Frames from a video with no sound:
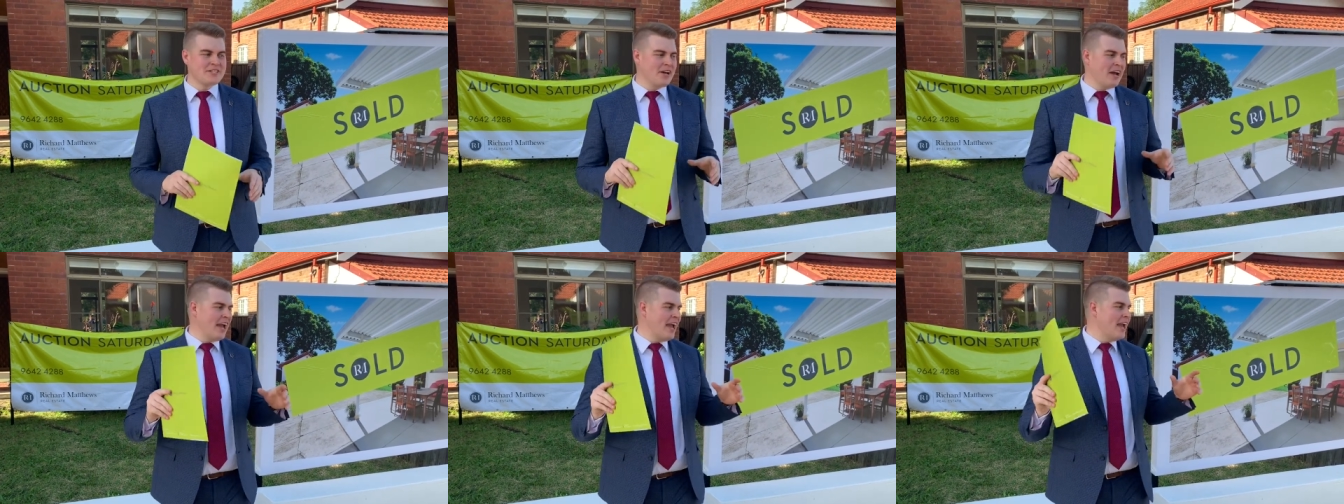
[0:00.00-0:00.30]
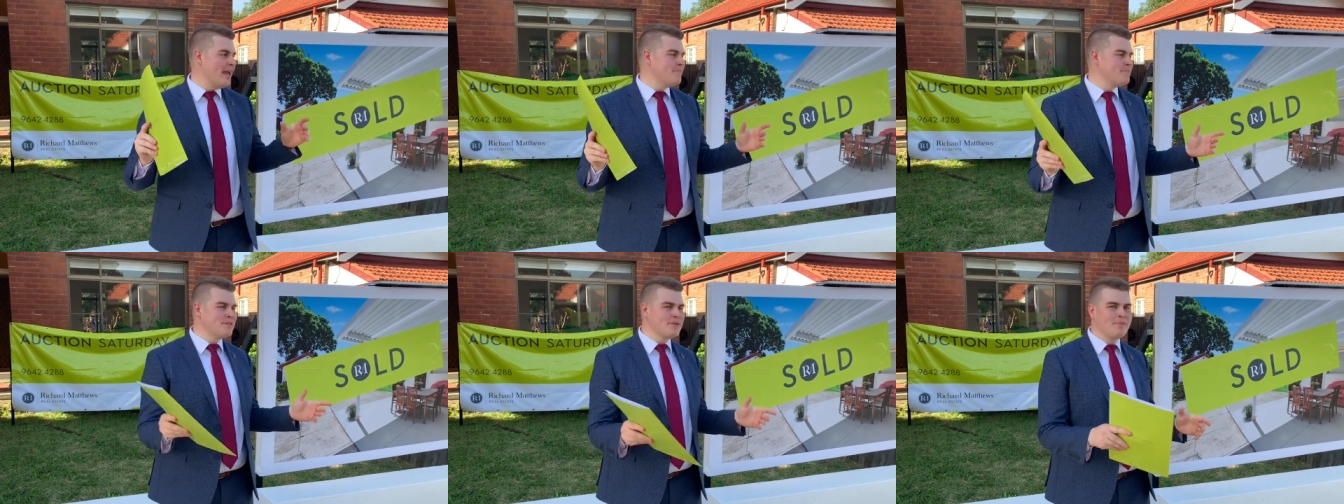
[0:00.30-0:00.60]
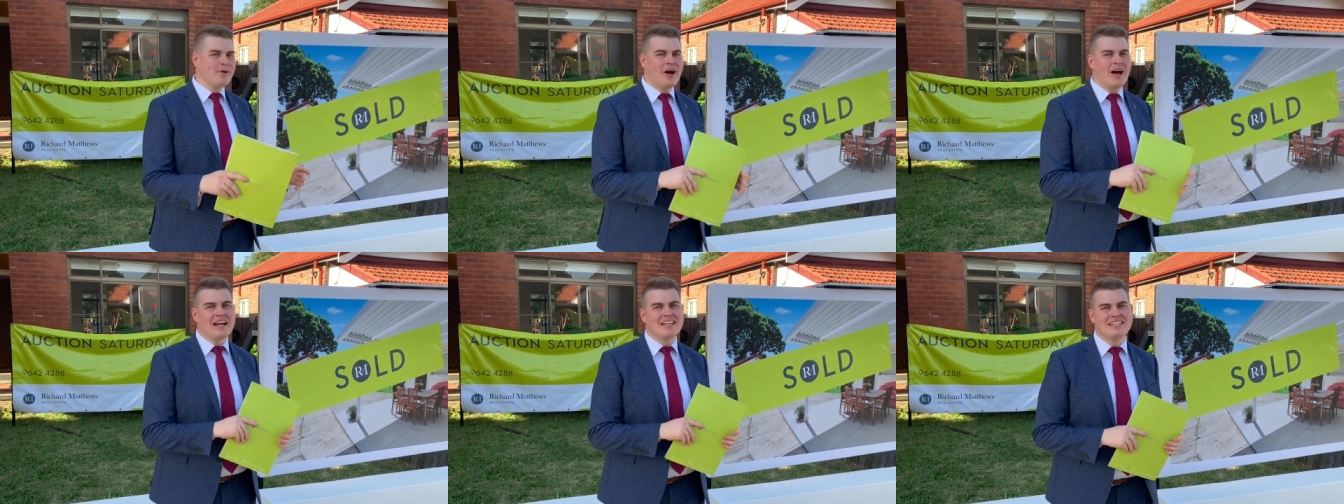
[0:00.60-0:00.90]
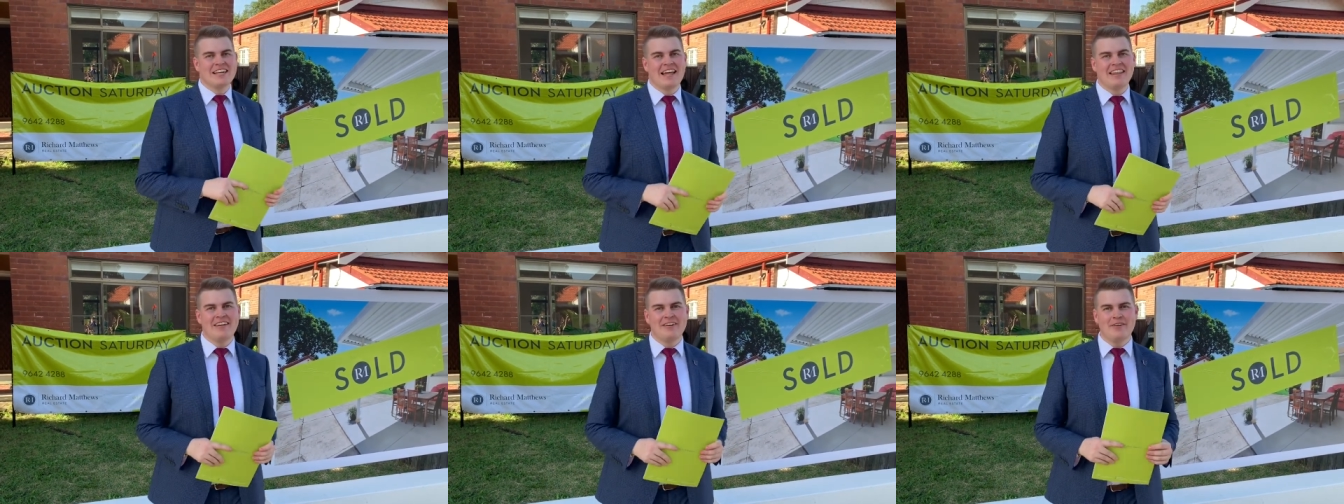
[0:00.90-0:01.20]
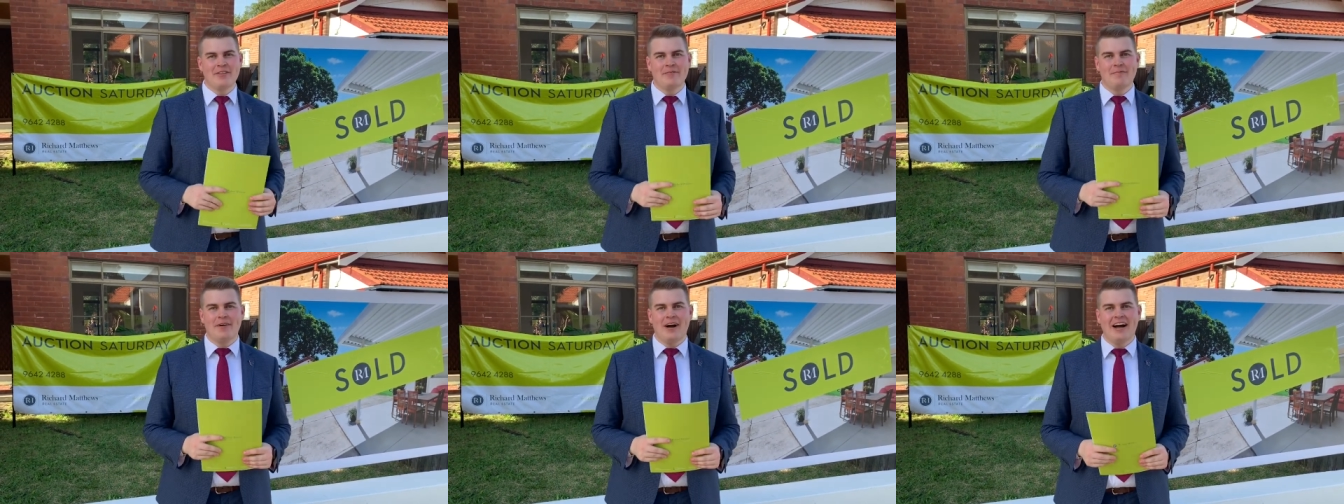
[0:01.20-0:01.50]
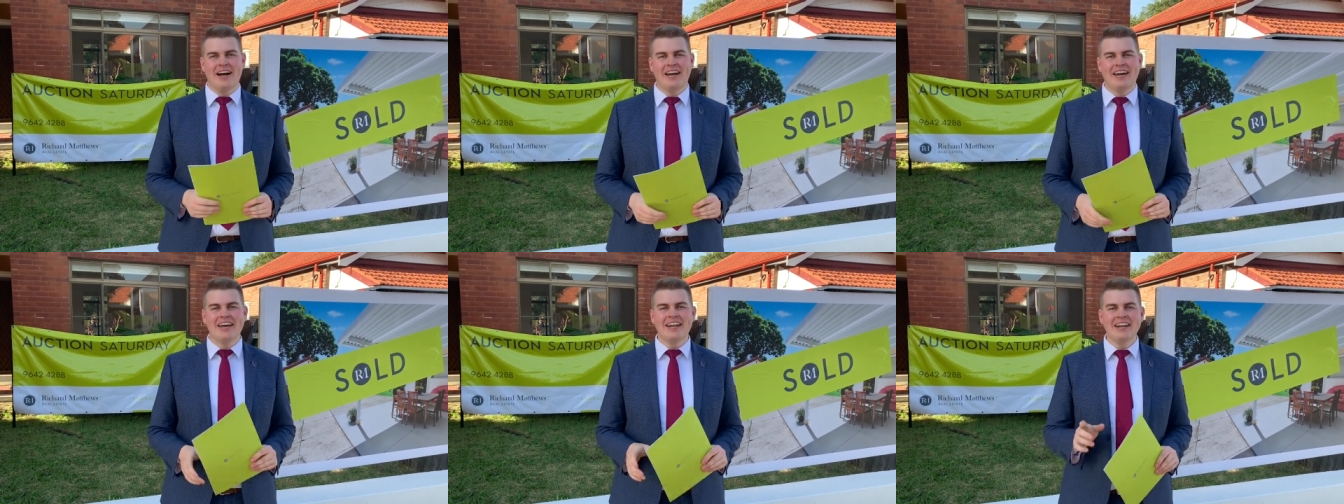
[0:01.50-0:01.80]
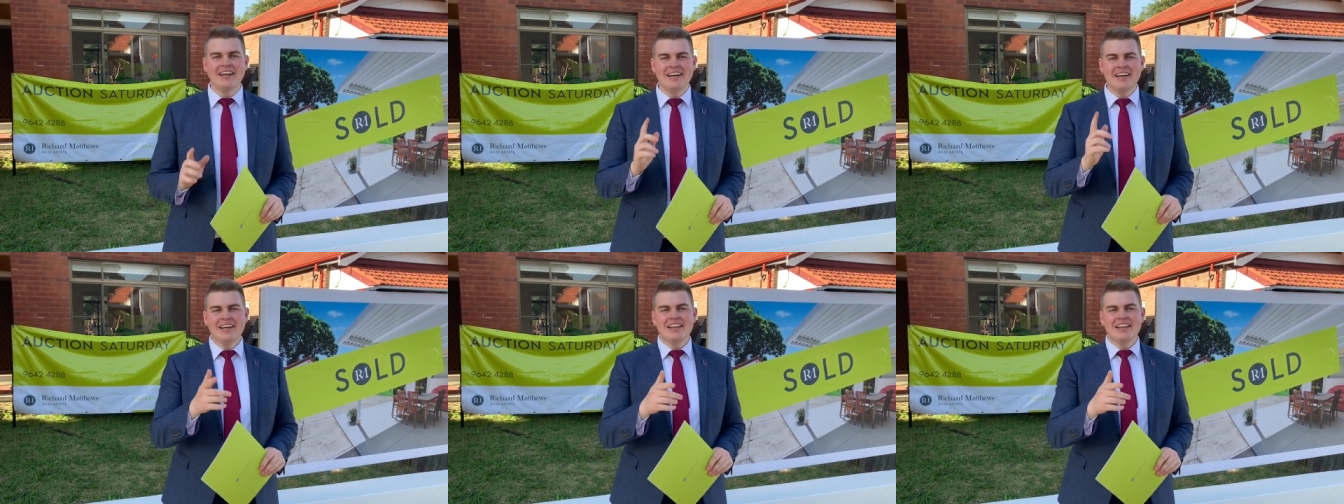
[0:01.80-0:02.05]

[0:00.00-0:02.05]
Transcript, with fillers: So heaps of eyes out there in the market.